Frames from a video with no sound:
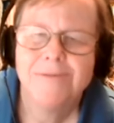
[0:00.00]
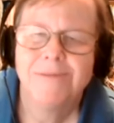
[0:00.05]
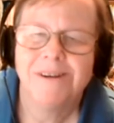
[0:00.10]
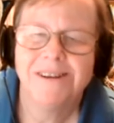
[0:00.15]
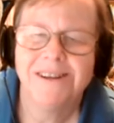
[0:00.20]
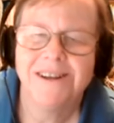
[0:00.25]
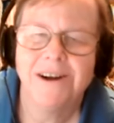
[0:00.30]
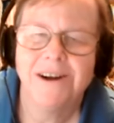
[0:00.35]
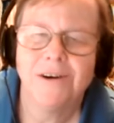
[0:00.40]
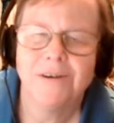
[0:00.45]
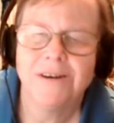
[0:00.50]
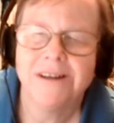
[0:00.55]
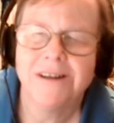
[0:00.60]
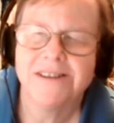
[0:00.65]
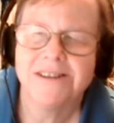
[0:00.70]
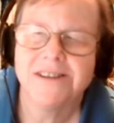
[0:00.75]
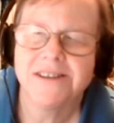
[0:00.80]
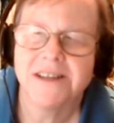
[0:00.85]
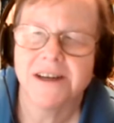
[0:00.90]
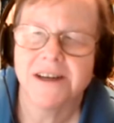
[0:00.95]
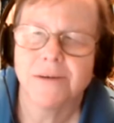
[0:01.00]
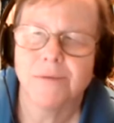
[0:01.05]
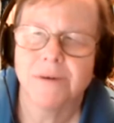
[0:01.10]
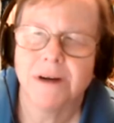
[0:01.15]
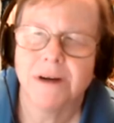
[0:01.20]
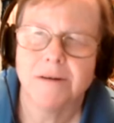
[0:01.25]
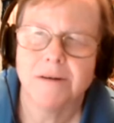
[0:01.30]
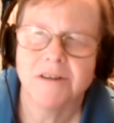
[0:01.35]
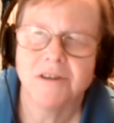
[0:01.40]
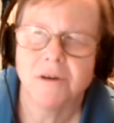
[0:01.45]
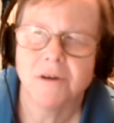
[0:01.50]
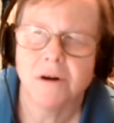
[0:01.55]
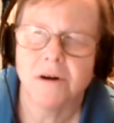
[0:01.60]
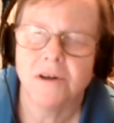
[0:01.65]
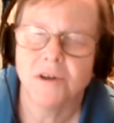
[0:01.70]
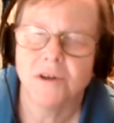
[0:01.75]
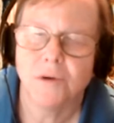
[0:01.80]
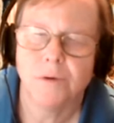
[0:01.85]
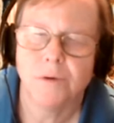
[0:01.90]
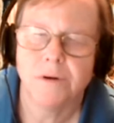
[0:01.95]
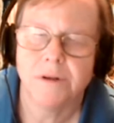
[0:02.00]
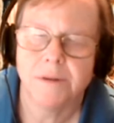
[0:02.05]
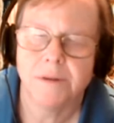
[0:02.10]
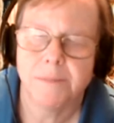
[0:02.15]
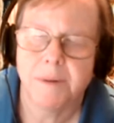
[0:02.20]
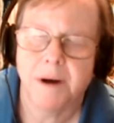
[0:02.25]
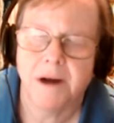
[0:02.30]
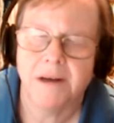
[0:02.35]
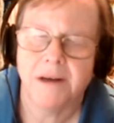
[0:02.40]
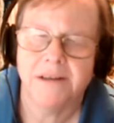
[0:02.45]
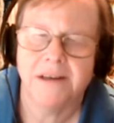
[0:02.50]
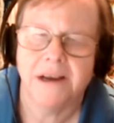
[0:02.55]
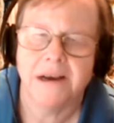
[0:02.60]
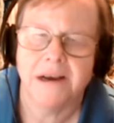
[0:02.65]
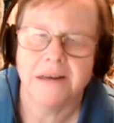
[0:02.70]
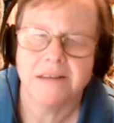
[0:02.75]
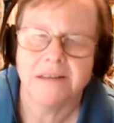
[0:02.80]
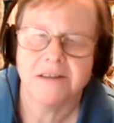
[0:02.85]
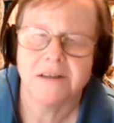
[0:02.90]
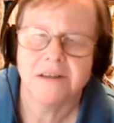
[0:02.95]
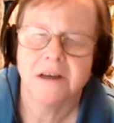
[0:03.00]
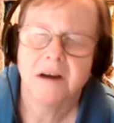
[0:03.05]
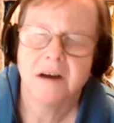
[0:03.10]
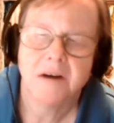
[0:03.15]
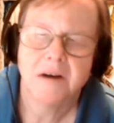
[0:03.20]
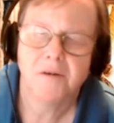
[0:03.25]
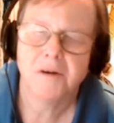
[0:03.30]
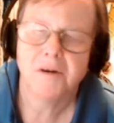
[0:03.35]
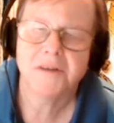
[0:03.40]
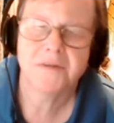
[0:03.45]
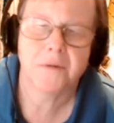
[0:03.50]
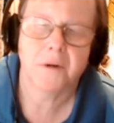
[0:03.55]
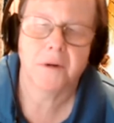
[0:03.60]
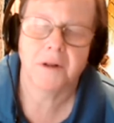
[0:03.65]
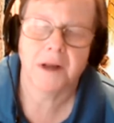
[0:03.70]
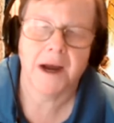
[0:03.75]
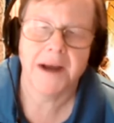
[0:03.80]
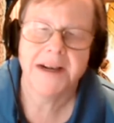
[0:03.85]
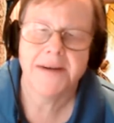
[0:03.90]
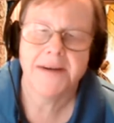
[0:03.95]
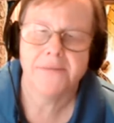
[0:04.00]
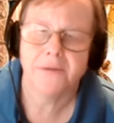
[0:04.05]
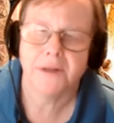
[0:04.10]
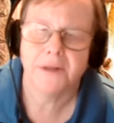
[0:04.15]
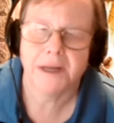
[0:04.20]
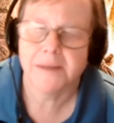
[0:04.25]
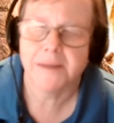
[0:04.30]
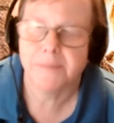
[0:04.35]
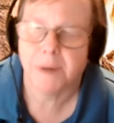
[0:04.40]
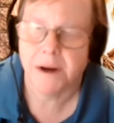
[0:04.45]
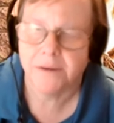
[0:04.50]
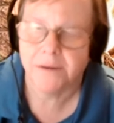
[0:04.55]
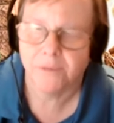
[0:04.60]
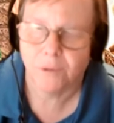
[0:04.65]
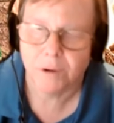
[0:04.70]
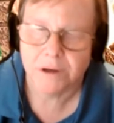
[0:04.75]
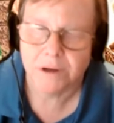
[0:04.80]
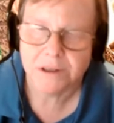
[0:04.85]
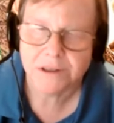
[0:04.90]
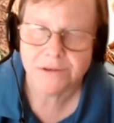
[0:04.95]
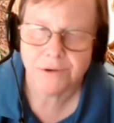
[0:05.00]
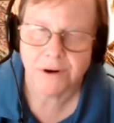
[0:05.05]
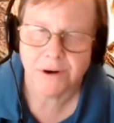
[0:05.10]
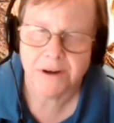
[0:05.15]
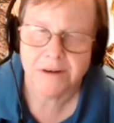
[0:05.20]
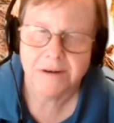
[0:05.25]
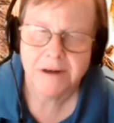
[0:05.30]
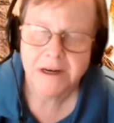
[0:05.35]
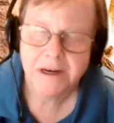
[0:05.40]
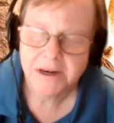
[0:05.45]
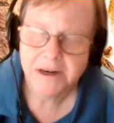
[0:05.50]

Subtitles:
Well, it's just like when I started doing the podcast. First of all, I never liked my voice, right?